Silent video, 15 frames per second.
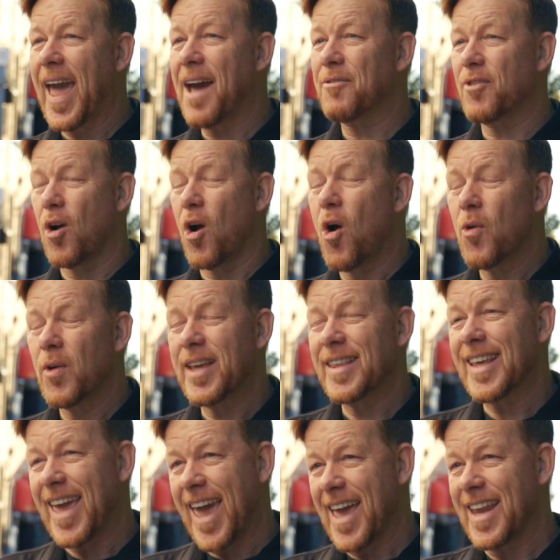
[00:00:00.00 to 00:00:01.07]
After owning
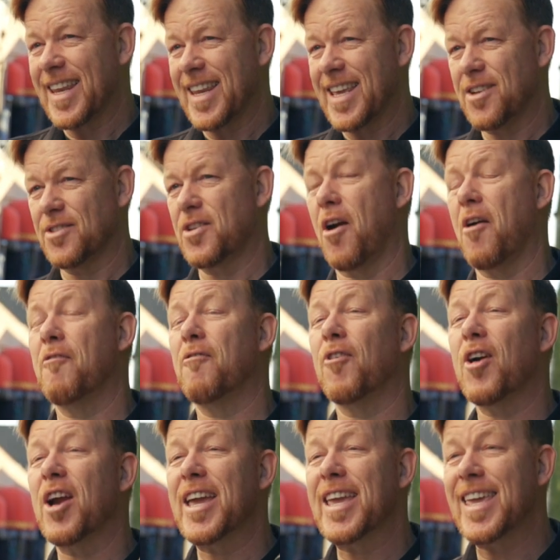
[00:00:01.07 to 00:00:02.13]
the Canon EOS R
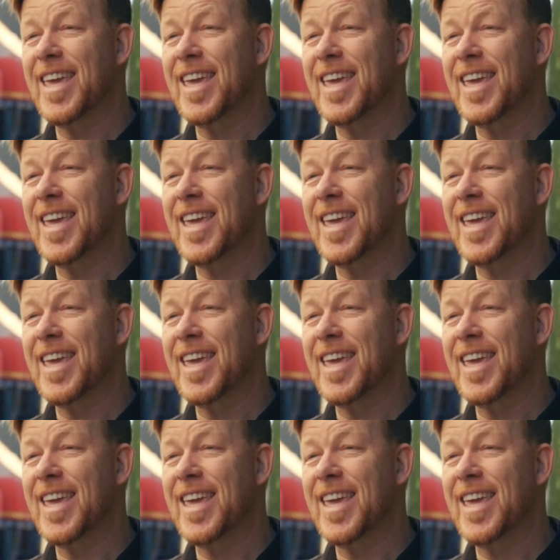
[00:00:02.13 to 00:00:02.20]
for a